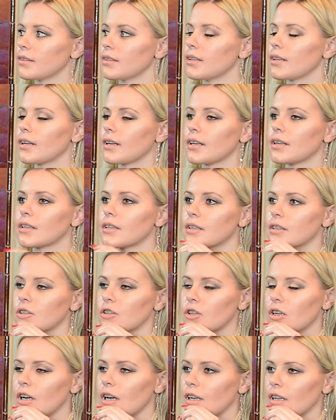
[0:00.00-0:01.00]
Yeah, the
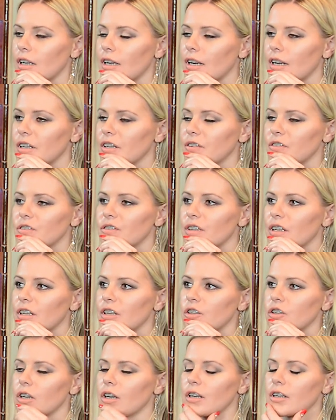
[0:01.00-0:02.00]
jaw, I don't feel
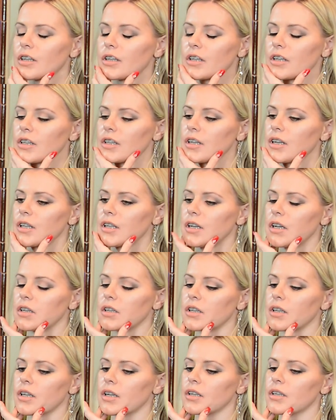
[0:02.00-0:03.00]
the jaw because I think they
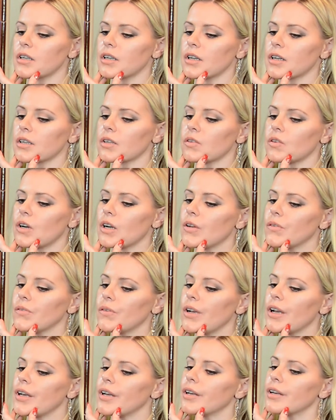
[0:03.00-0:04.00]
extended it quite a
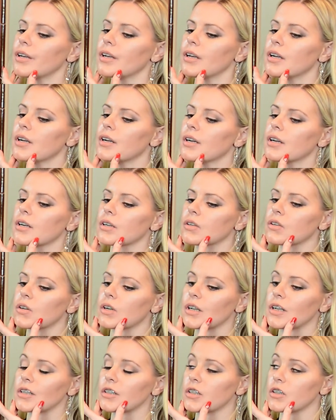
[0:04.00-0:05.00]
bit.
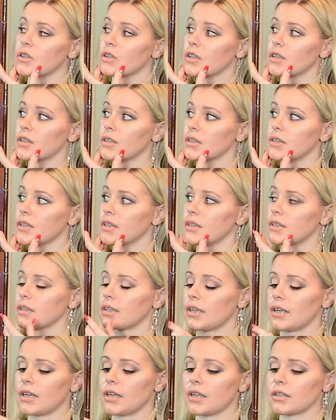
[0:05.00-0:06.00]
According to the CT
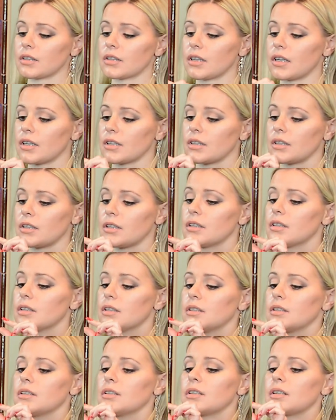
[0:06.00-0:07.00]
scan, it's like
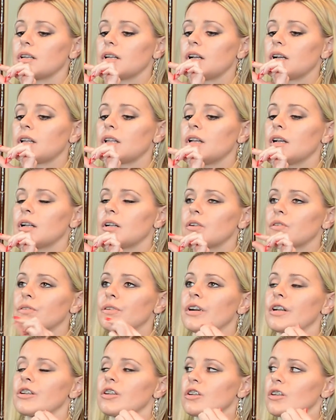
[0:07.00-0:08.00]
this
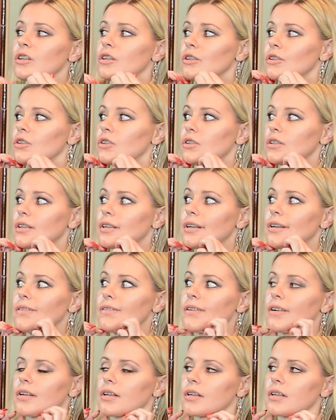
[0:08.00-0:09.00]
much, and it's just kind
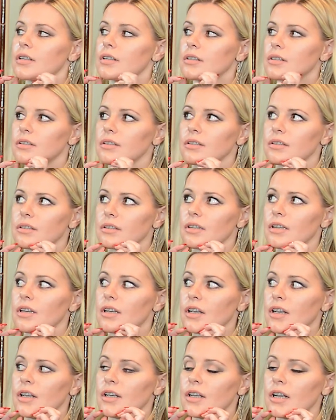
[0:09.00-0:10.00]
of like
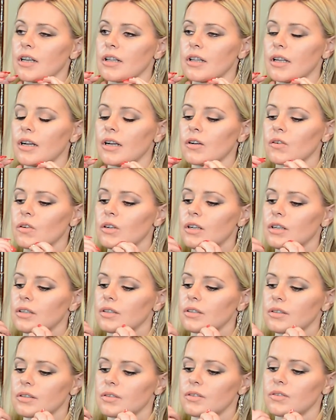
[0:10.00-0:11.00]
hanging there,
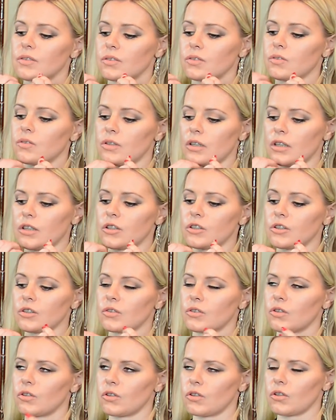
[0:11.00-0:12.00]
well, it's
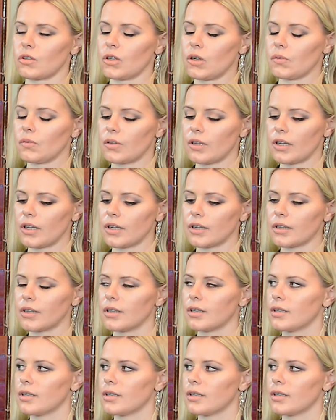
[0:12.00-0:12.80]
screwed or something.